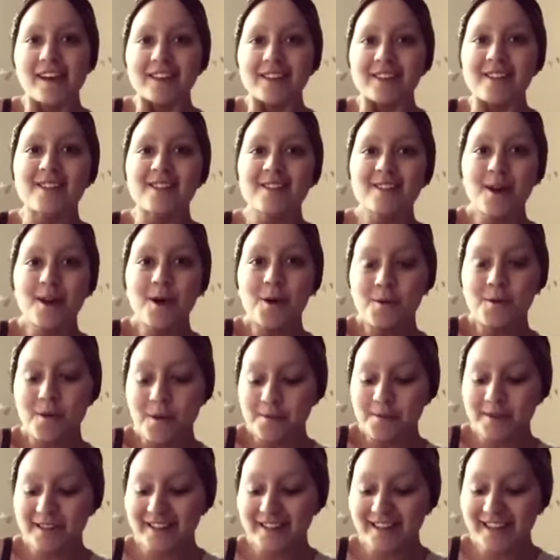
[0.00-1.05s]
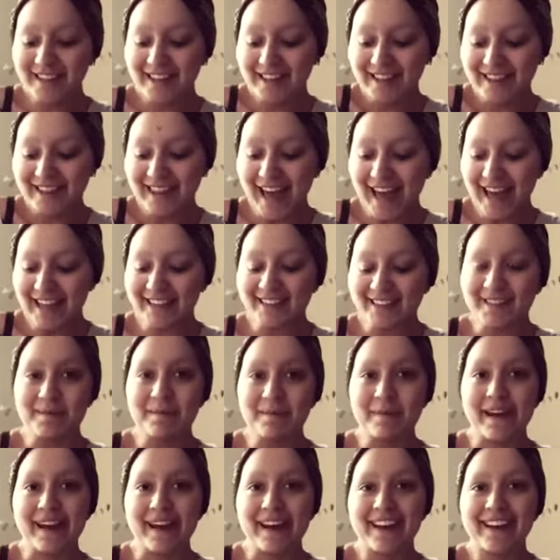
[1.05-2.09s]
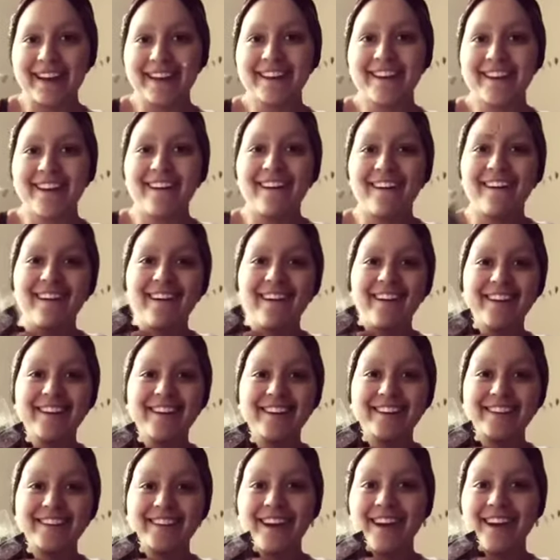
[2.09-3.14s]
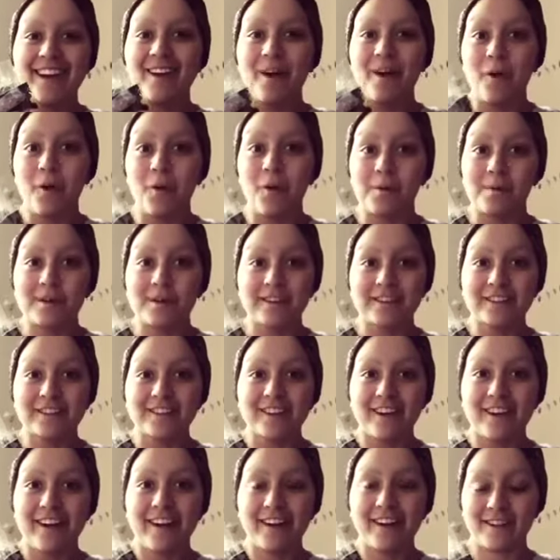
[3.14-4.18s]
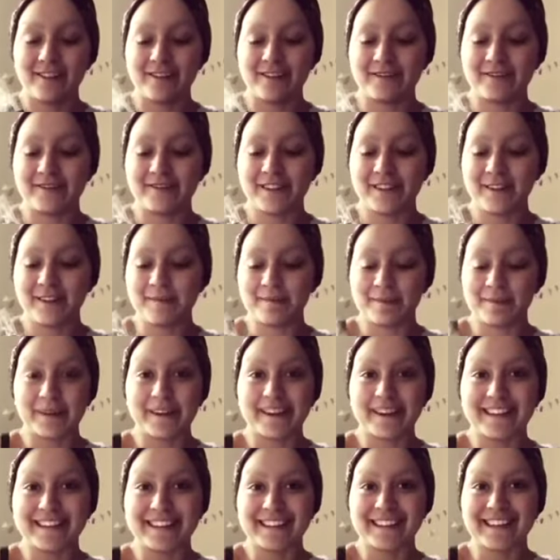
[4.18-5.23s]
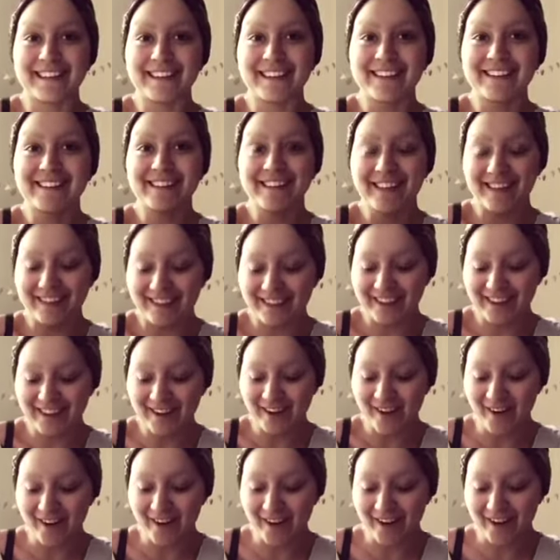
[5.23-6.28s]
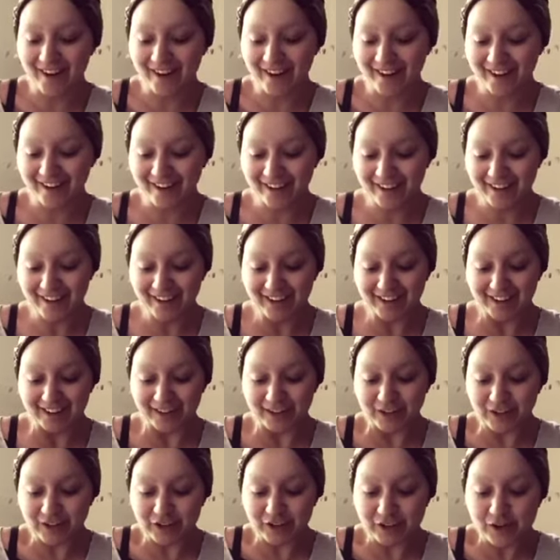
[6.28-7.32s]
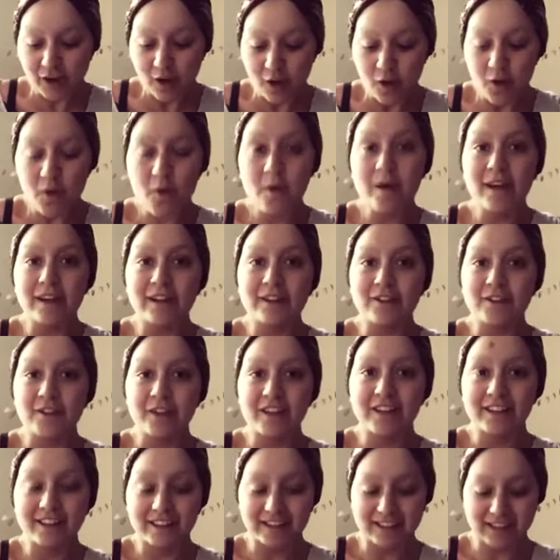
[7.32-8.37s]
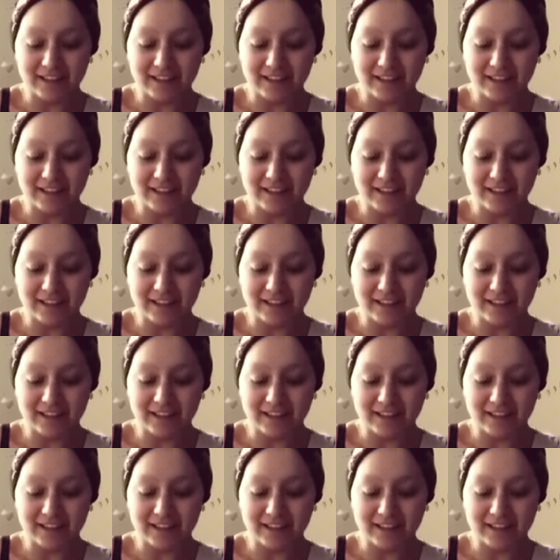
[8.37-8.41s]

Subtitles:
So what was in that little bag is a whole bunch of bracelets that are so intricately